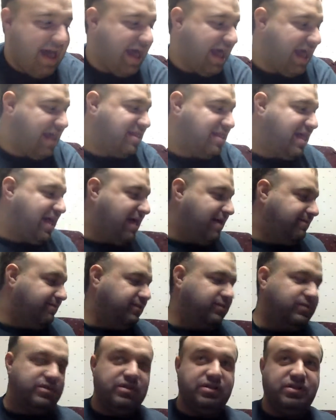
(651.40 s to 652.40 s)
and
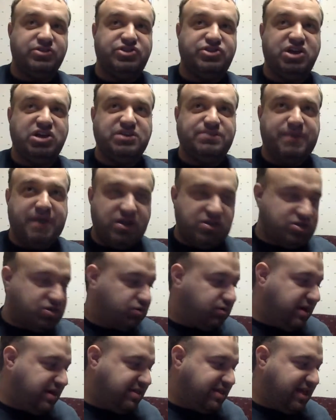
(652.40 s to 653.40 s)
then Jerry's parents
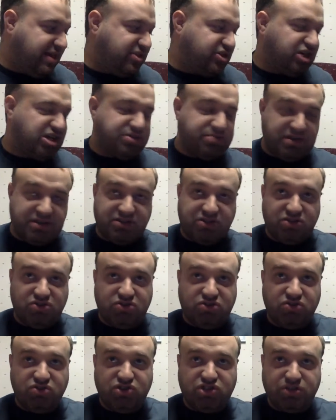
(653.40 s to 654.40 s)
agreed that Jerry's place
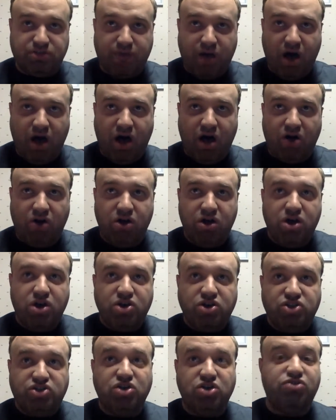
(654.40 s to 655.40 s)
is too small,
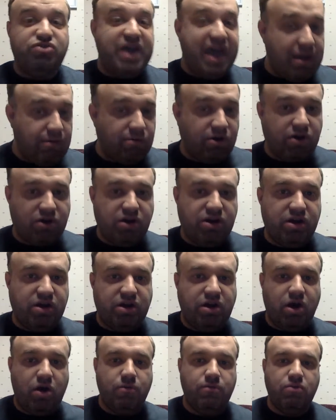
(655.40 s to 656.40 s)
so they were going to
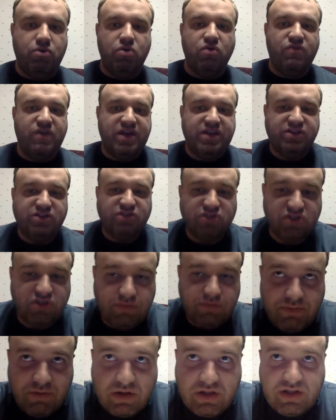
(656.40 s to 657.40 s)
go move in,
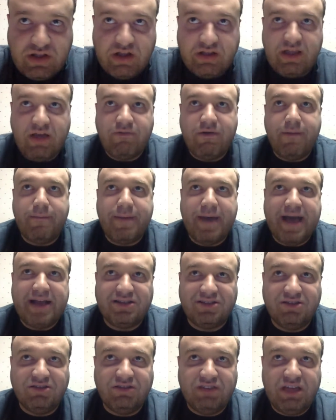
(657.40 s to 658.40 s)
they went
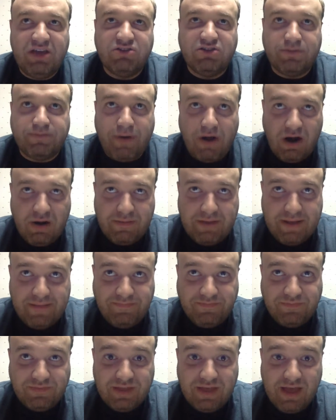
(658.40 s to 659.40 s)
back to Leo's
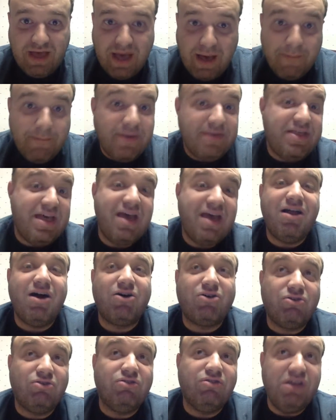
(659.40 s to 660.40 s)
apartment. But then
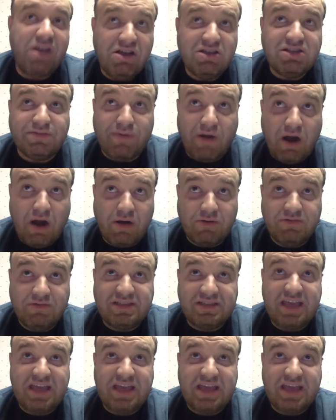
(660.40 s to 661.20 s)
Uncle Leo's apartment was